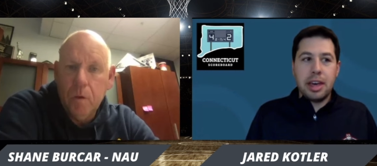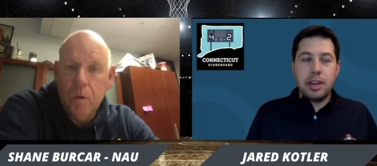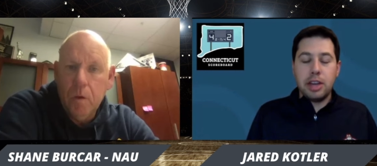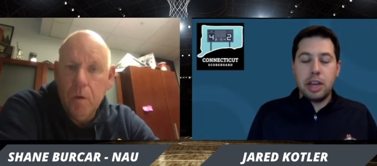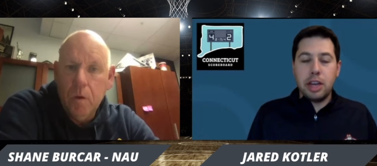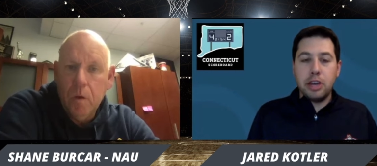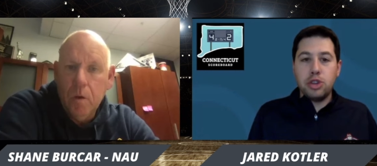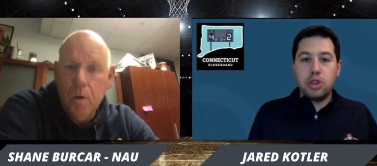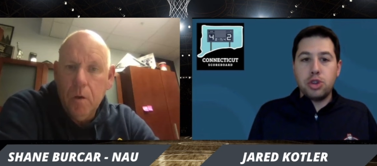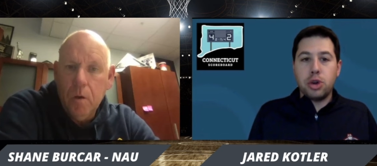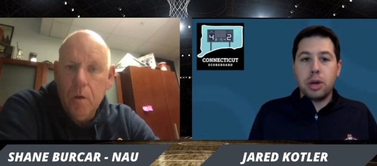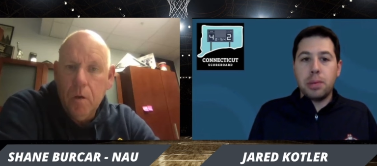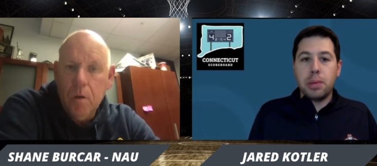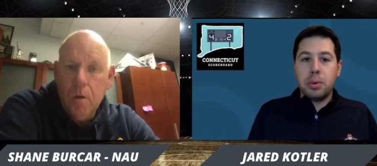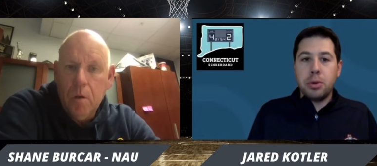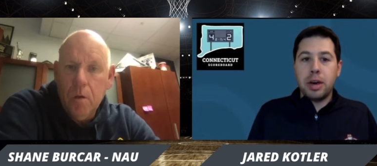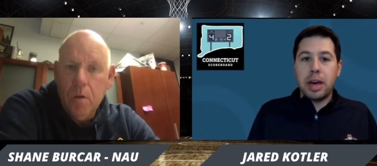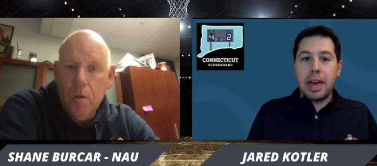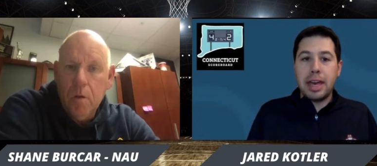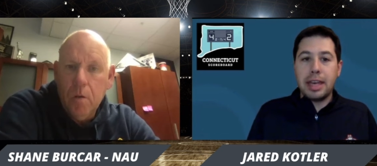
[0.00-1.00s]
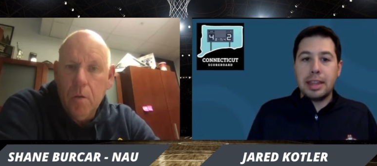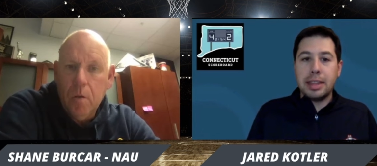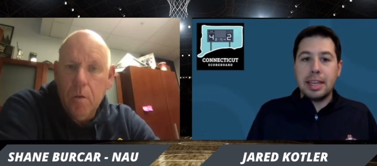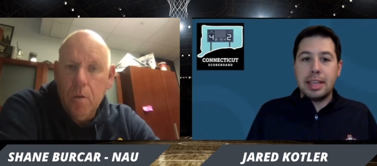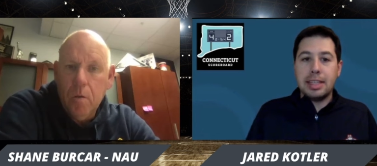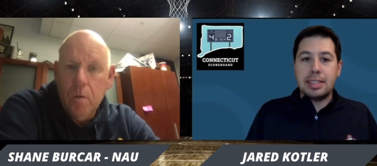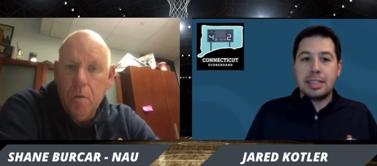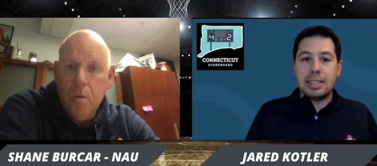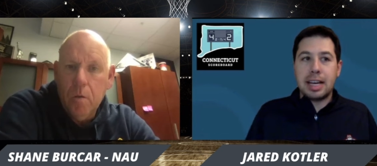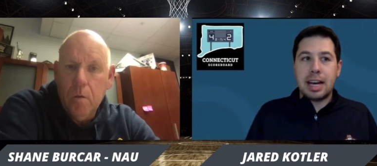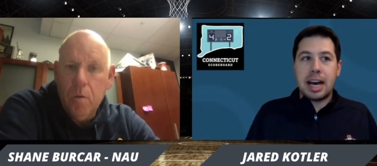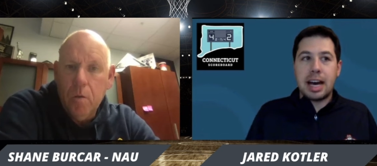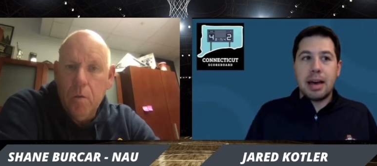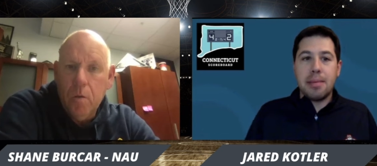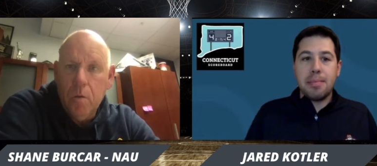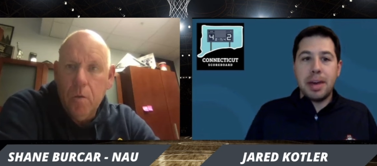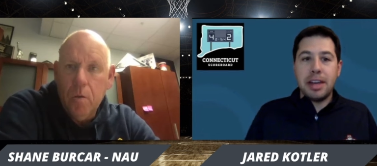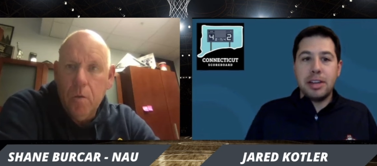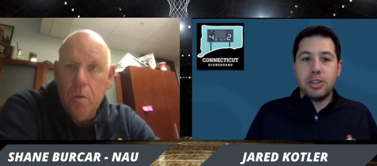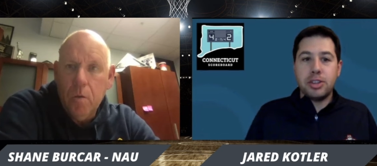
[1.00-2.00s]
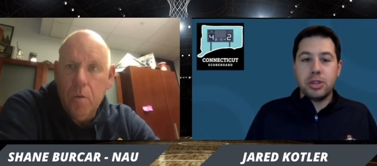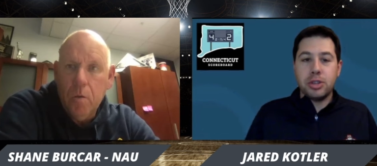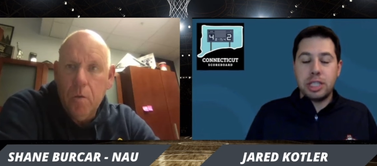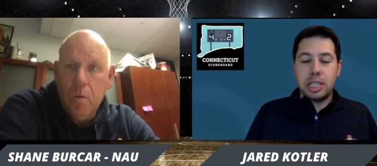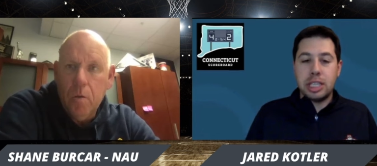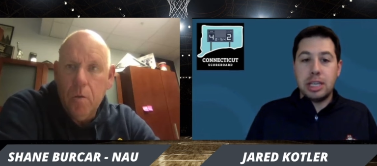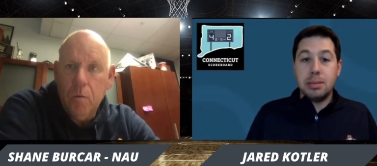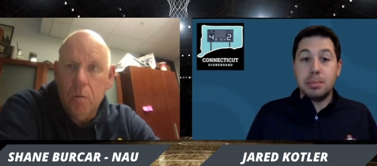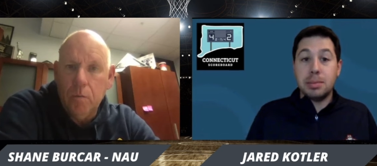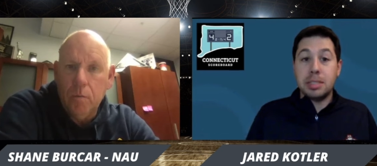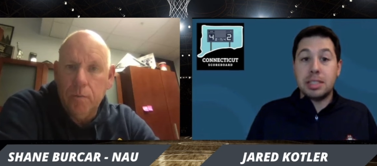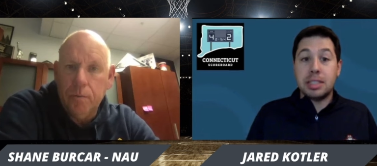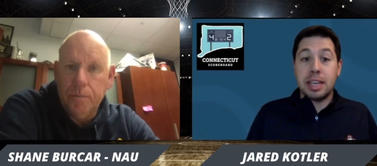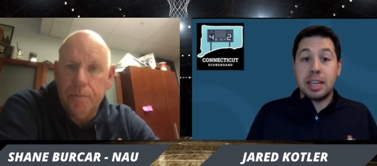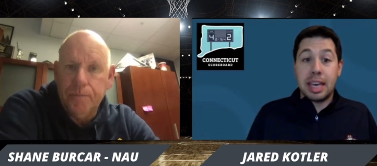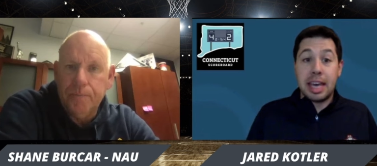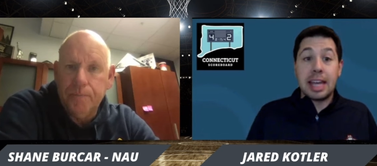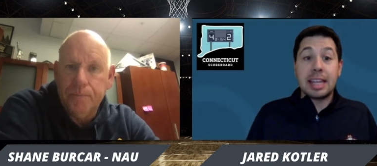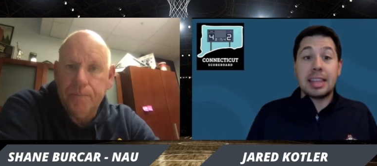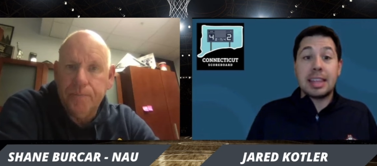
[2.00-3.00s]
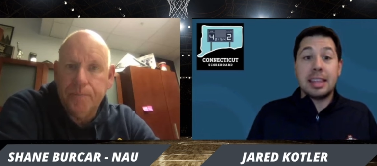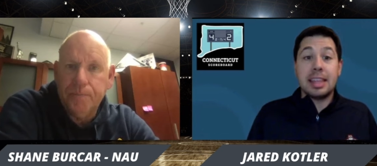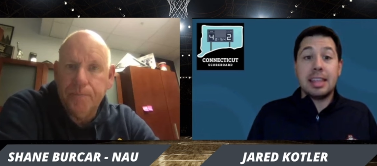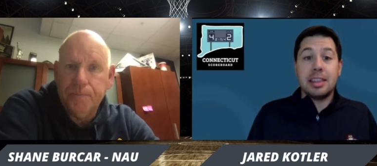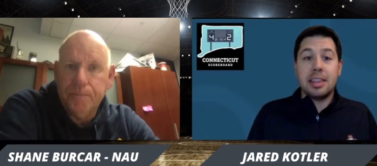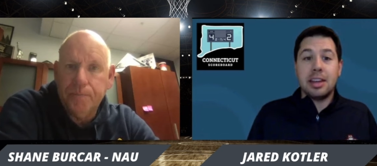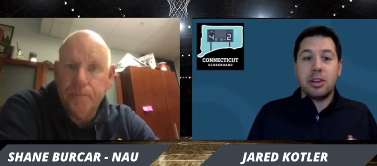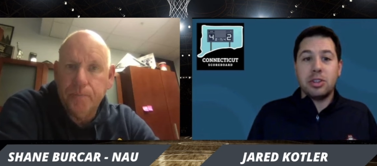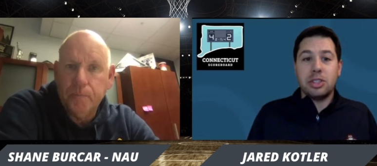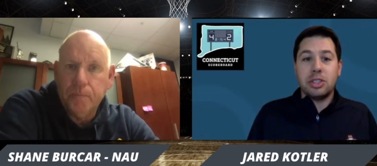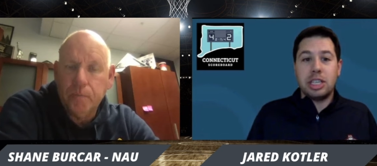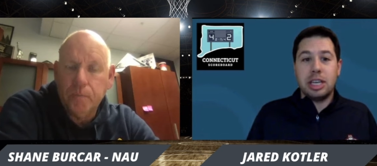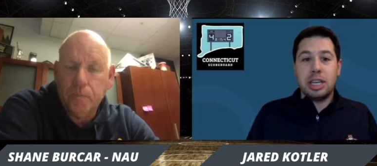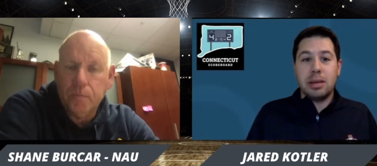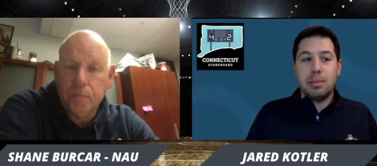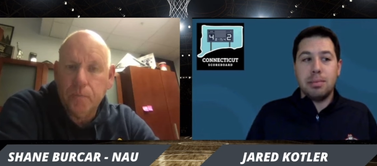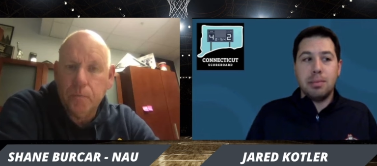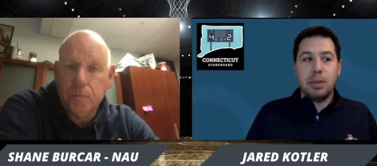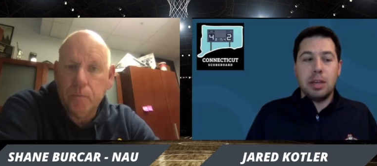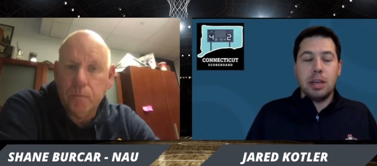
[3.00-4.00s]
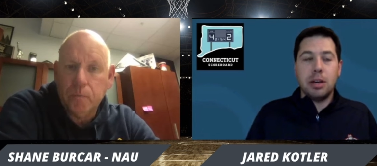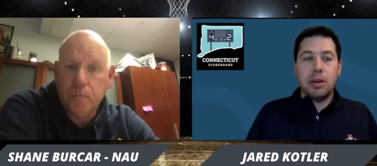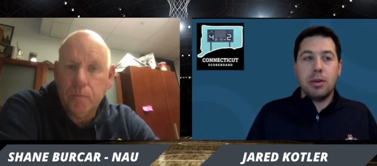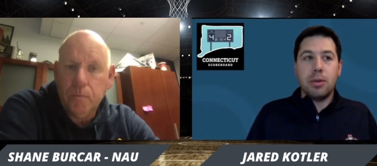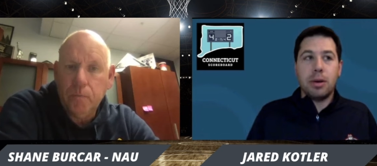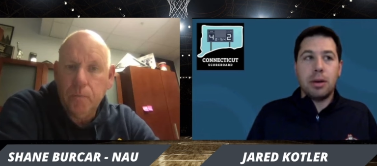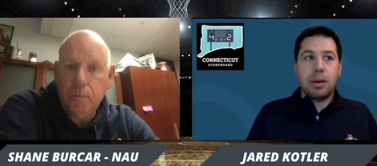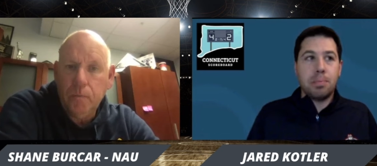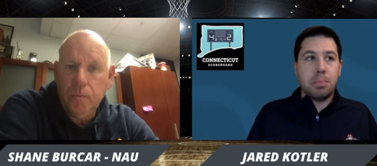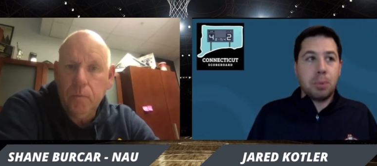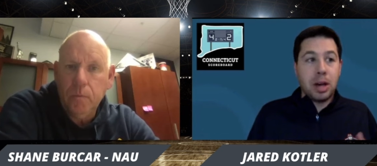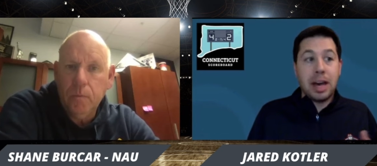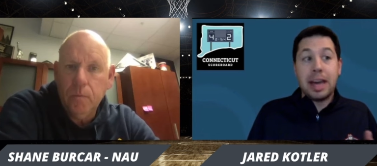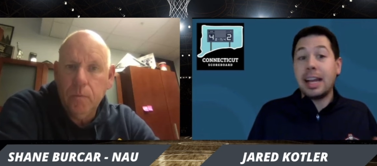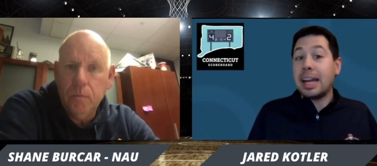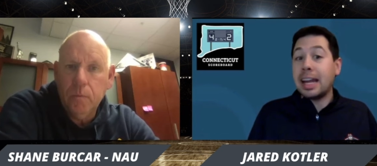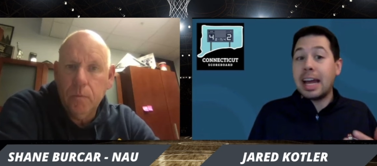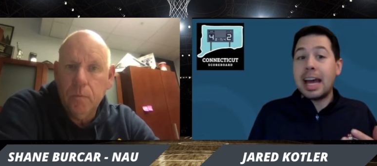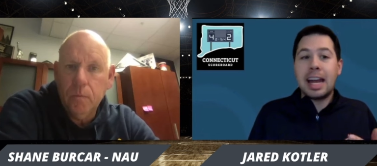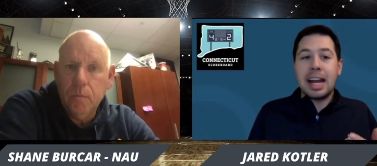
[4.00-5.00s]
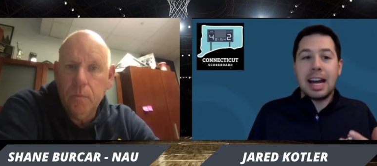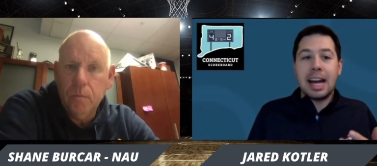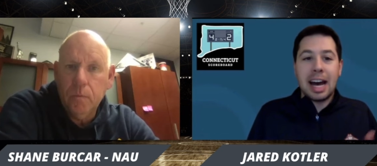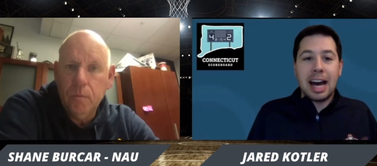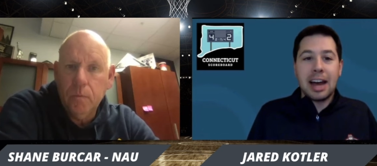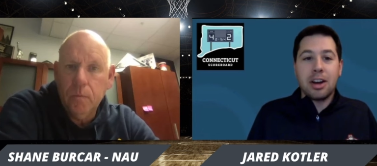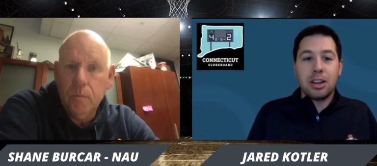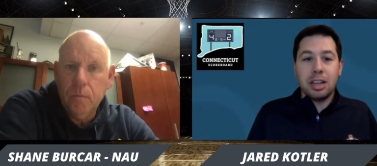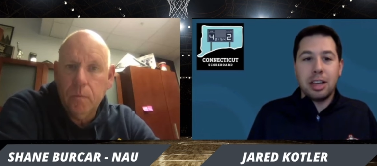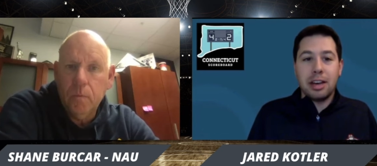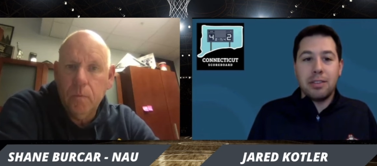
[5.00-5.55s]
Speaker 1: in, enjoy playing these high major teams to get their team, you know, playing at, at a higher